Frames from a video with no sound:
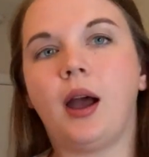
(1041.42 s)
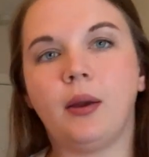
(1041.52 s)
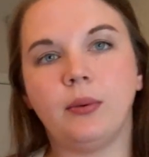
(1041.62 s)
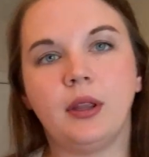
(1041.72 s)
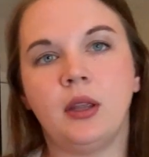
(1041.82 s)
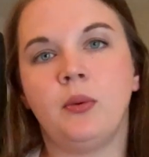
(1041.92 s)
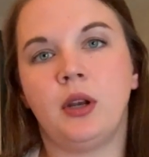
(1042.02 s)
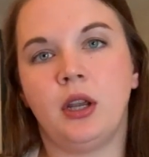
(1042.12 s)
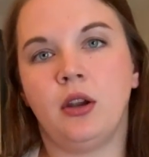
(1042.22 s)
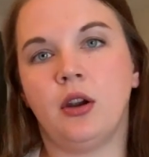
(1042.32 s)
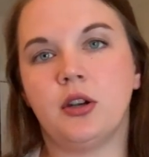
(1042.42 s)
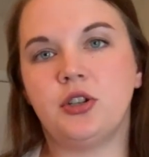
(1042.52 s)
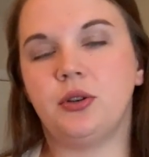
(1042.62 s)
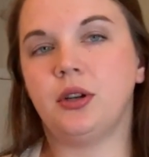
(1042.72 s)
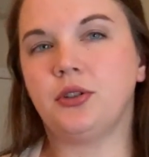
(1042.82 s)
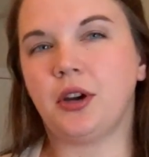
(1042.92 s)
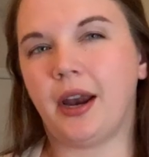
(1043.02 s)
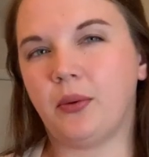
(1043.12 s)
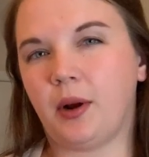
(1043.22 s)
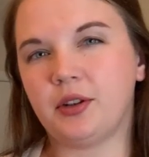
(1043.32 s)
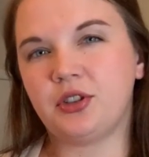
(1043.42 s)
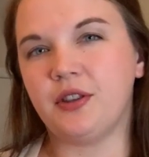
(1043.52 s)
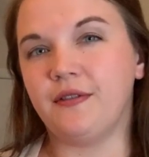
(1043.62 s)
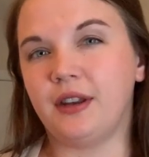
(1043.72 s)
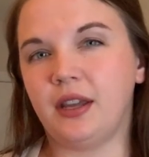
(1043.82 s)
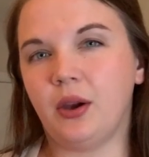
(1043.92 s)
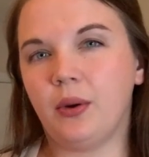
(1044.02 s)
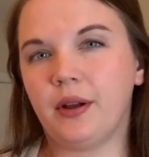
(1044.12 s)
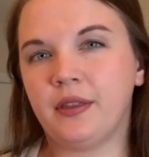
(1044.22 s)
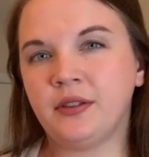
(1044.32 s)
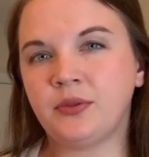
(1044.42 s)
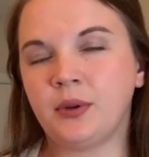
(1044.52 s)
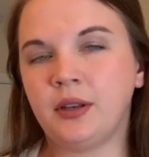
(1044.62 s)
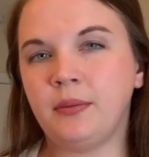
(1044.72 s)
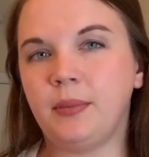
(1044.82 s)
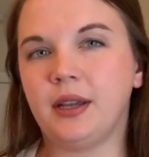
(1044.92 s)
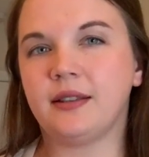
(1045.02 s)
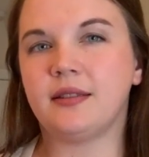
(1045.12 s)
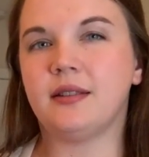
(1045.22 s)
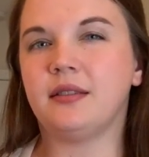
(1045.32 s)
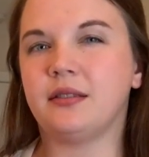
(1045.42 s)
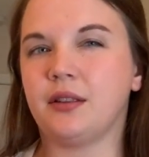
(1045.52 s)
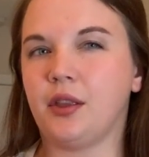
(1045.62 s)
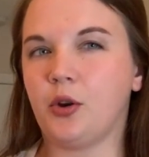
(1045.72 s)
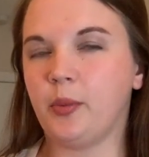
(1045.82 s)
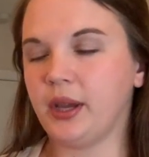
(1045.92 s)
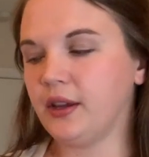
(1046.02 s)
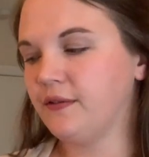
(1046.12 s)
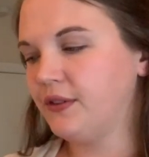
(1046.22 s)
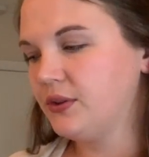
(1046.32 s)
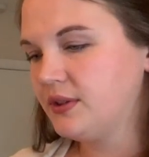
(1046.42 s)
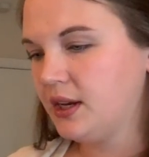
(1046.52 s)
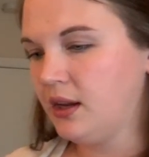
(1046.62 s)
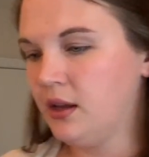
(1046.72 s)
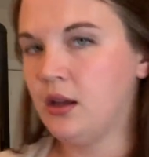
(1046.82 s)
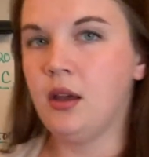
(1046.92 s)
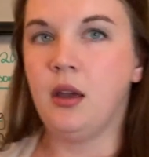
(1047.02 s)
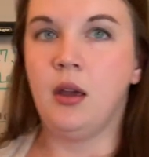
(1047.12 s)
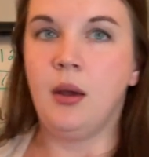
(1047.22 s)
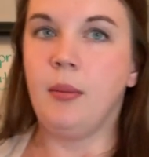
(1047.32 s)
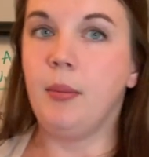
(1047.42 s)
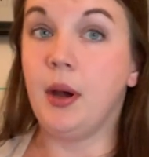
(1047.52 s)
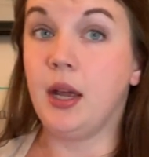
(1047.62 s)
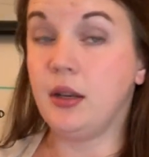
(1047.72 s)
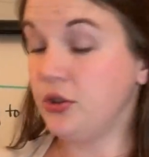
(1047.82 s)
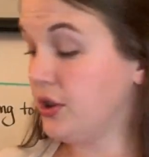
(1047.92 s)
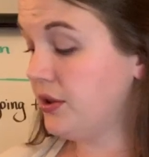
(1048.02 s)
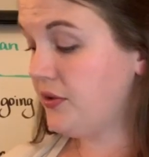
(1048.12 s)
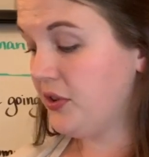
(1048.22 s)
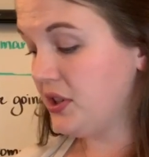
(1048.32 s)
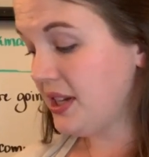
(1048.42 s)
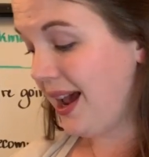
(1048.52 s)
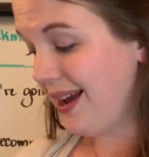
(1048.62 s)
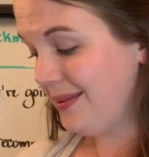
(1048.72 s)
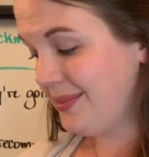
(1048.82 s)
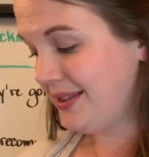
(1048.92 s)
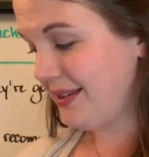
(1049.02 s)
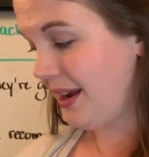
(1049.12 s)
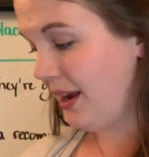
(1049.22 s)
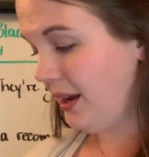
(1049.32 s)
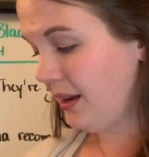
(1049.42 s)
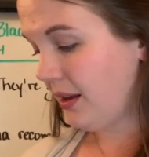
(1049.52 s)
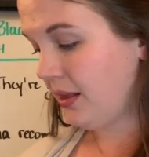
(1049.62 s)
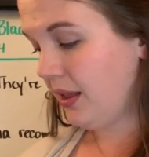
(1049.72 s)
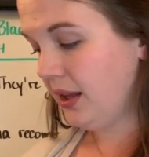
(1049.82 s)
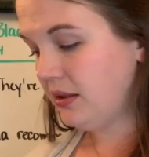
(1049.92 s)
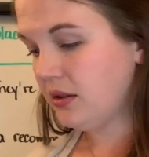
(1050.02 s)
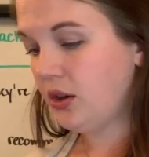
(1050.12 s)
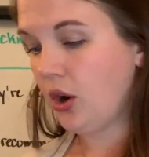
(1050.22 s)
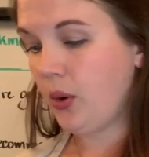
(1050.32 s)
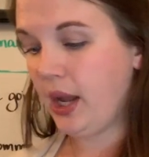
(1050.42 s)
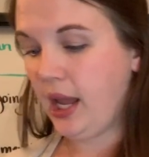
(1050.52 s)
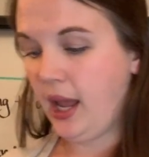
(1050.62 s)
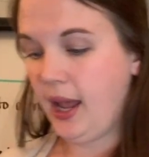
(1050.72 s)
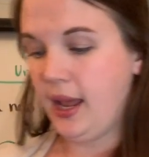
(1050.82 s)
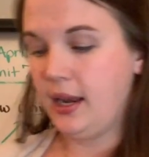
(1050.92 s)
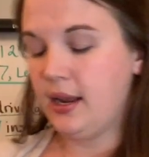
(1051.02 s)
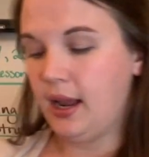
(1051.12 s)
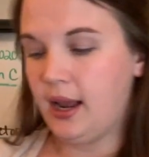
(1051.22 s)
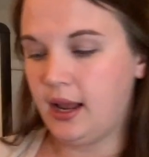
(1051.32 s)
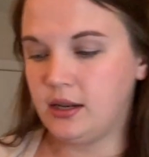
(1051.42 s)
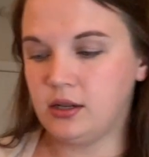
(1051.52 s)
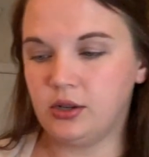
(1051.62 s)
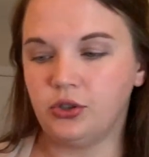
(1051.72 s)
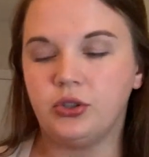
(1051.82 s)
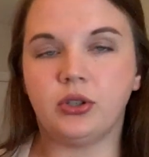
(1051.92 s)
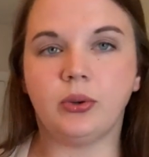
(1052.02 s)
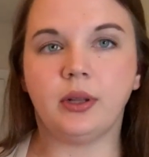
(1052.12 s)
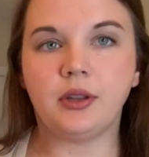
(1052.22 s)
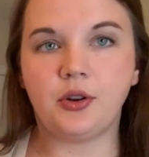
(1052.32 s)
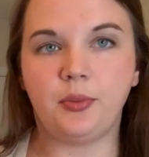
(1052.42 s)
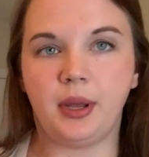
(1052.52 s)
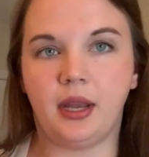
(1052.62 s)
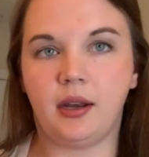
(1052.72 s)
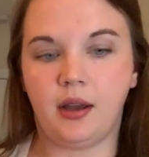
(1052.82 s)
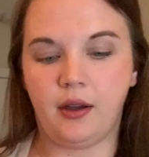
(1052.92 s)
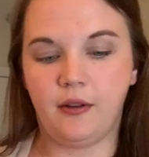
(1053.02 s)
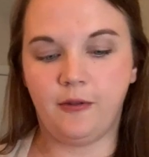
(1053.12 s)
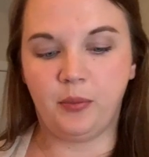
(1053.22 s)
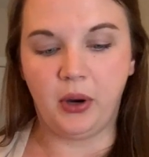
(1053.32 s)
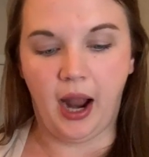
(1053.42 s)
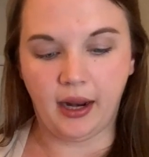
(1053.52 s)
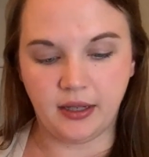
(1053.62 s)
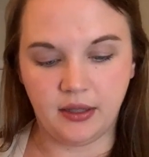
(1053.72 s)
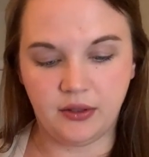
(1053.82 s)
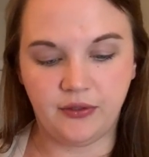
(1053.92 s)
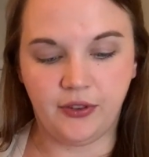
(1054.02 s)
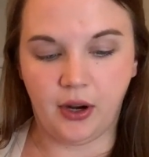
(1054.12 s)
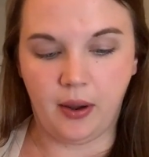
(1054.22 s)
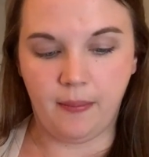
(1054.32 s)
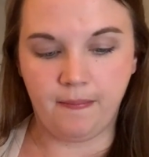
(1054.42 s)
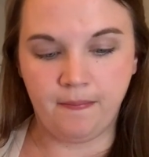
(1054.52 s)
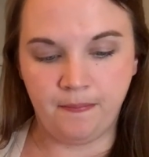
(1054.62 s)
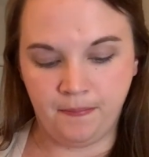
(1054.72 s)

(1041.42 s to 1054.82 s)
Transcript: I really would encourage you to try and watch the video on this one because this is a little bit confusing. But just for time's sake, let's go ahead and do a little bit of practice from